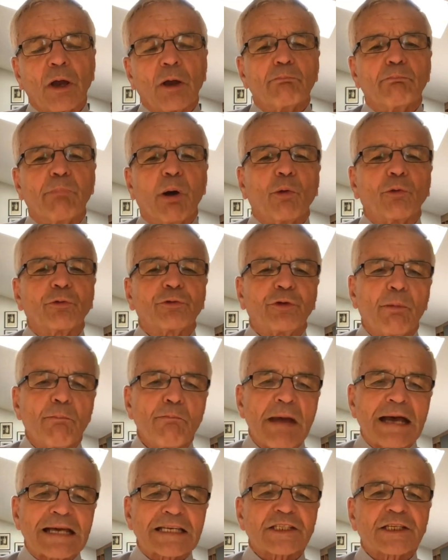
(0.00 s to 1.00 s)
both
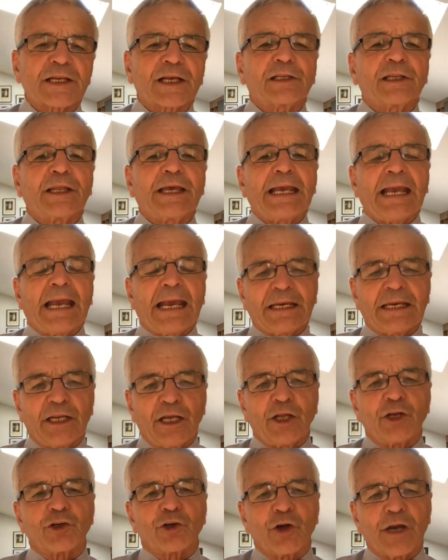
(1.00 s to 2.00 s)
domestically and
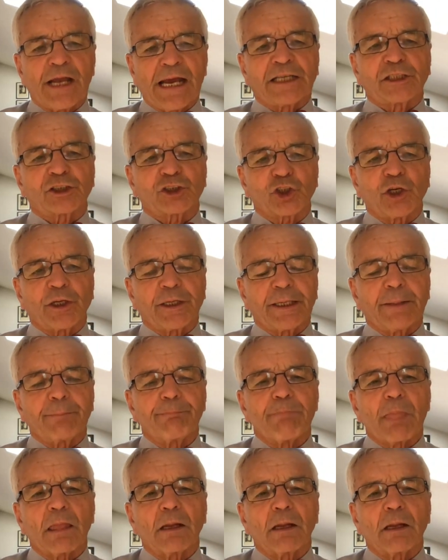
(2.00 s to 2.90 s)
internationally,